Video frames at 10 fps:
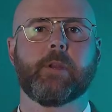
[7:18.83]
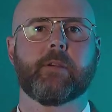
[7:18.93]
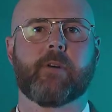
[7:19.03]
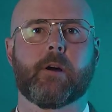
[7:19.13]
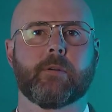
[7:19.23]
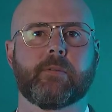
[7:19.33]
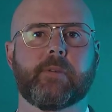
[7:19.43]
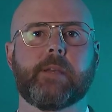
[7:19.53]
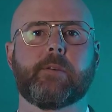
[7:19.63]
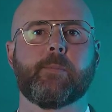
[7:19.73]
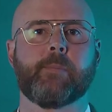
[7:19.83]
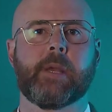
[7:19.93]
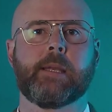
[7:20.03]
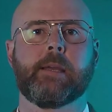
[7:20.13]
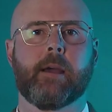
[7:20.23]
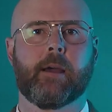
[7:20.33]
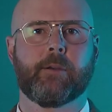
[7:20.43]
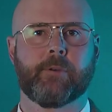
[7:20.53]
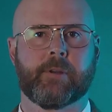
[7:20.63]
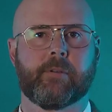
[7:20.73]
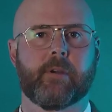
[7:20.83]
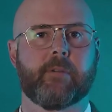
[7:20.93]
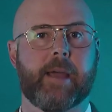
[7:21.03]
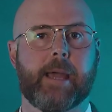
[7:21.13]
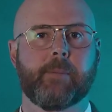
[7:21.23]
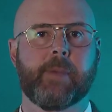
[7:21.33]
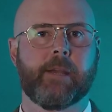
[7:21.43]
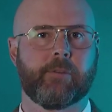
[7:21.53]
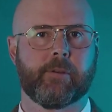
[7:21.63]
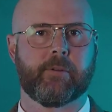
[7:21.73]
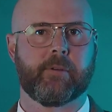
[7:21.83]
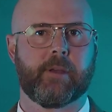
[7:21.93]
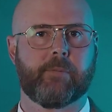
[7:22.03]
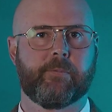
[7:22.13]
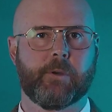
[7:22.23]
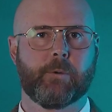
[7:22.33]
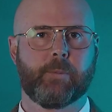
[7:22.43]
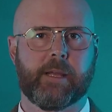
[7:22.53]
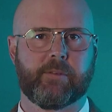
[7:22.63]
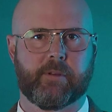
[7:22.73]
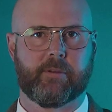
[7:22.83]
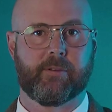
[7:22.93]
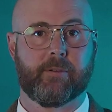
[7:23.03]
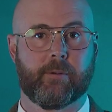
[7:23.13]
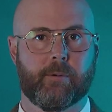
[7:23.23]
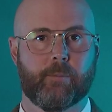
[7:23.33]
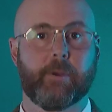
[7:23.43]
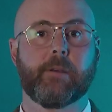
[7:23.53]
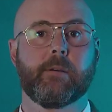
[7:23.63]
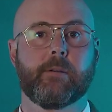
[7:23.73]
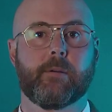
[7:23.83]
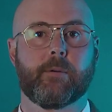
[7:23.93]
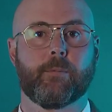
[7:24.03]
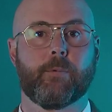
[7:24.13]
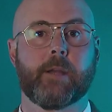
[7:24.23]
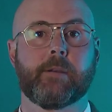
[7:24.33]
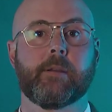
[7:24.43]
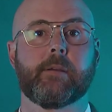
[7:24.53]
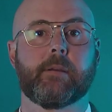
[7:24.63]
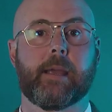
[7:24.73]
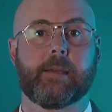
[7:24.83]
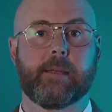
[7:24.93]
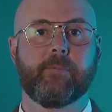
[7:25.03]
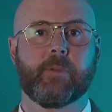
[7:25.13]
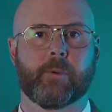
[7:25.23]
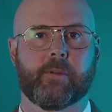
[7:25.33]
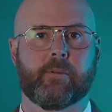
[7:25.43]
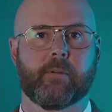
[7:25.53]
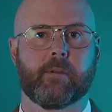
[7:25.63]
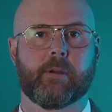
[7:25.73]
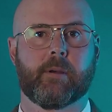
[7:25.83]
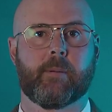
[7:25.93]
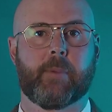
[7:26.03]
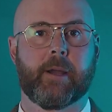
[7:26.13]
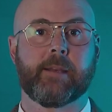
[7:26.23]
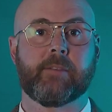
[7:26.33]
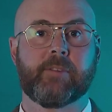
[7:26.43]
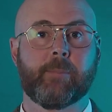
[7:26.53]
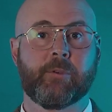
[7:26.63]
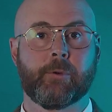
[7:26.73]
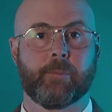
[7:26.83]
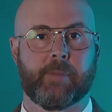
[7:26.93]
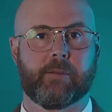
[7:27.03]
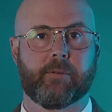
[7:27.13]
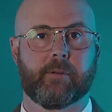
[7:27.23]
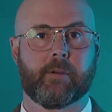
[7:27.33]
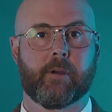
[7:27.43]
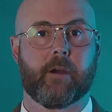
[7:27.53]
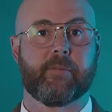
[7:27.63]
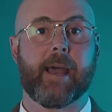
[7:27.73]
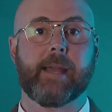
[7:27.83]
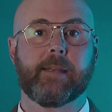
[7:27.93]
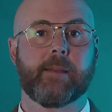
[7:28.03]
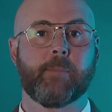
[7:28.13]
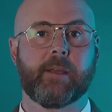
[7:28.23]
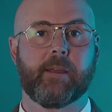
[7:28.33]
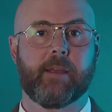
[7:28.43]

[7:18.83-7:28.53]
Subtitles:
will evolve into many hundreds of animations and filmed lessons written, run and influenced by an exceptional mix of academic